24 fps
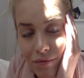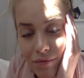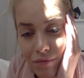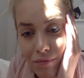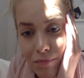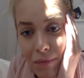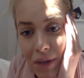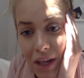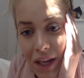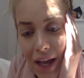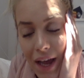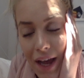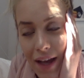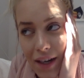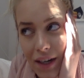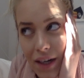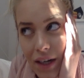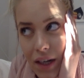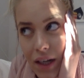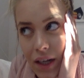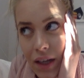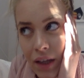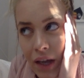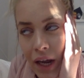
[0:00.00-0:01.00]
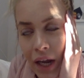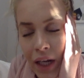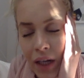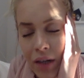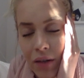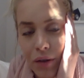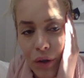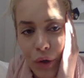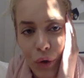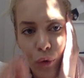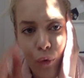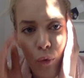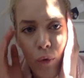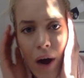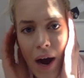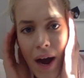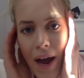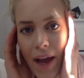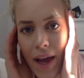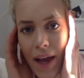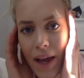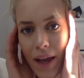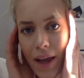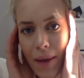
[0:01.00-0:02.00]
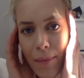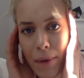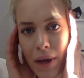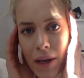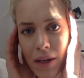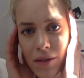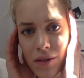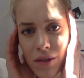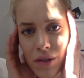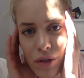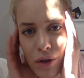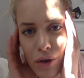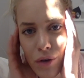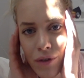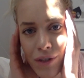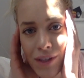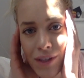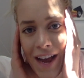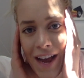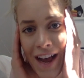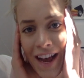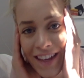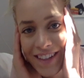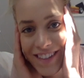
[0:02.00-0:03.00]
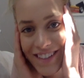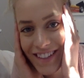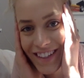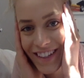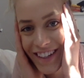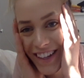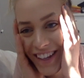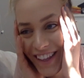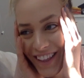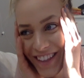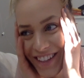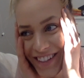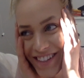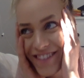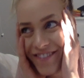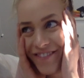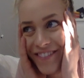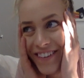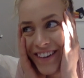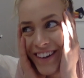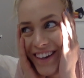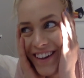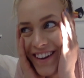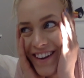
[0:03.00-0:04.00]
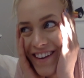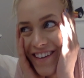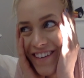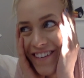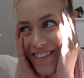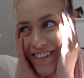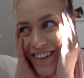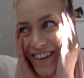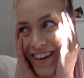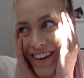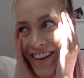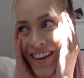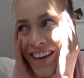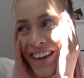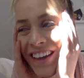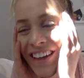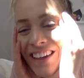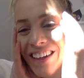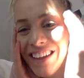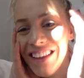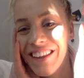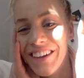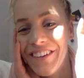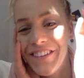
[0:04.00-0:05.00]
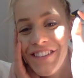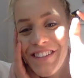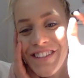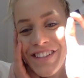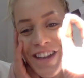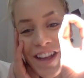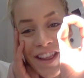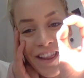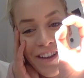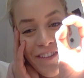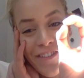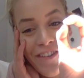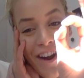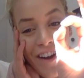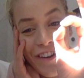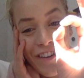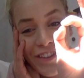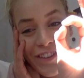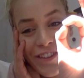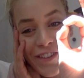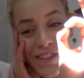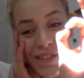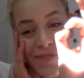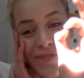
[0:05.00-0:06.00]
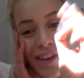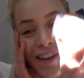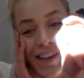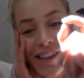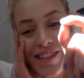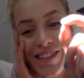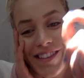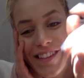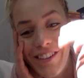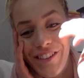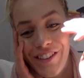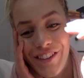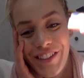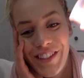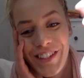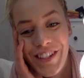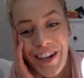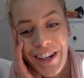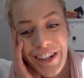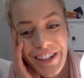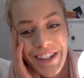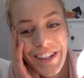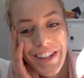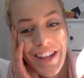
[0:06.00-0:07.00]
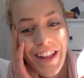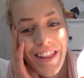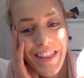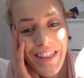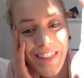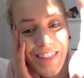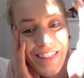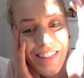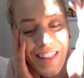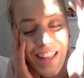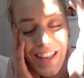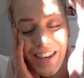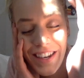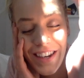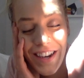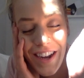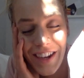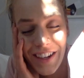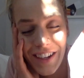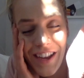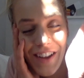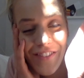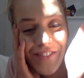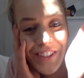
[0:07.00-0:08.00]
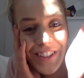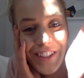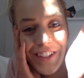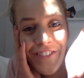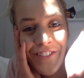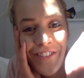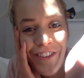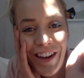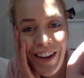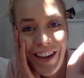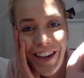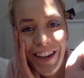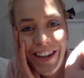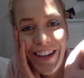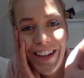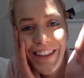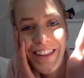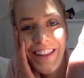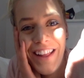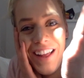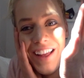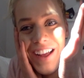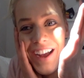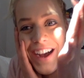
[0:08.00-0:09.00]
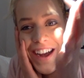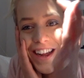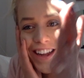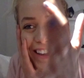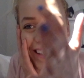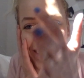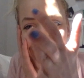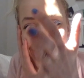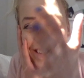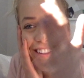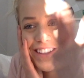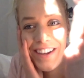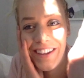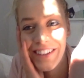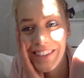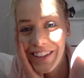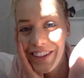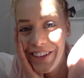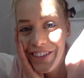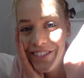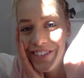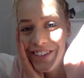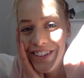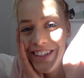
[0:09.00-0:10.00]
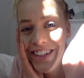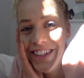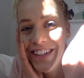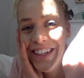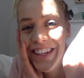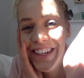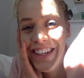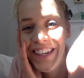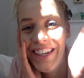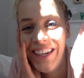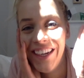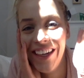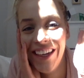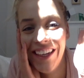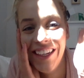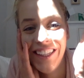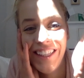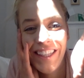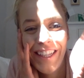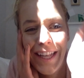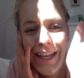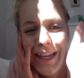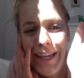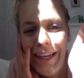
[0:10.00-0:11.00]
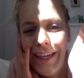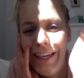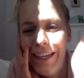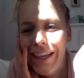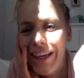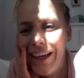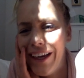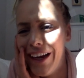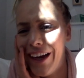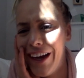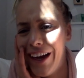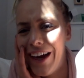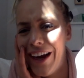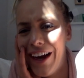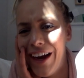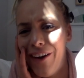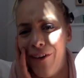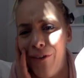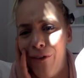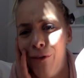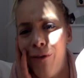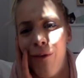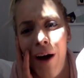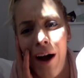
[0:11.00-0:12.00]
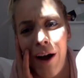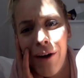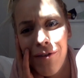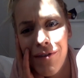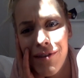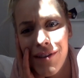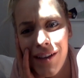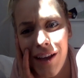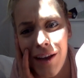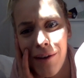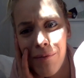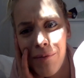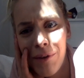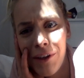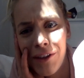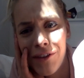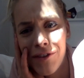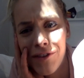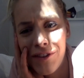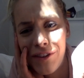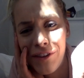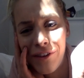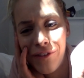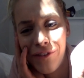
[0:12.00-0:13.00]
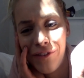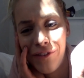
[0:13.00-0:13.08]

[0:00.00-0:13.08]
Me editing, like, why am I so sassy in this video? there was nothing wrong with those pants. They're just not, they did not come in the way that I thought they would. And like, why was I being so